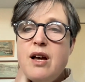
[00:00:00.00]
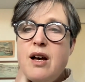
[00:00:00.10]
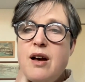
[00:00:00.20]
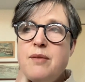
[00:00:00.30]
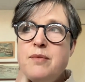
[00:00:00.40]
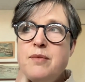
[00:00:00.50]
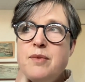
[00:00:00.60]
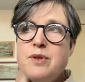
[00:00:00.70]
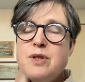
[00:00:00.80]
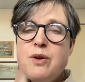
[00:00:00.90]
Um,
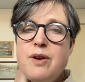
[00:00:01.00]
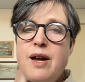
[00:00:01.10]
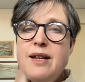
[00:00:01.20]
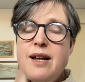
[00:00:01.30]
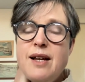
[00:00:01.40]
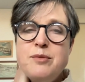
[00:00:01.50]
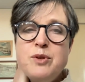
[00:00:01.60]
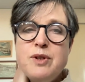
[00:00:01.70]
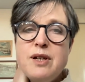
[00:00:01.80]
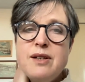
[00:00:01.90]
so any
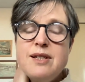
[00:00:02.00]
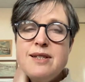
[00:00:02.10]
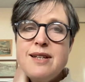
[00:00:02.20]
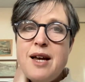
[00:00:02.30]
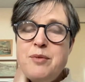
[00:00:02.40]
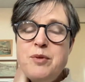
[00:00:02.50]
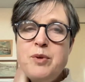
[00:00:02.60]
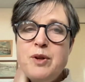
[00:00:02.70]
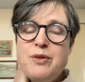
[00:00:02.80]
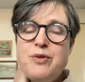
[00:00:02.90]
animal that is
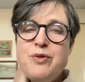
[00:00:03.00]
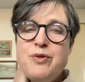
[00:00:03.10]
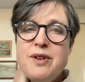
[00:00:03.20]
capable of,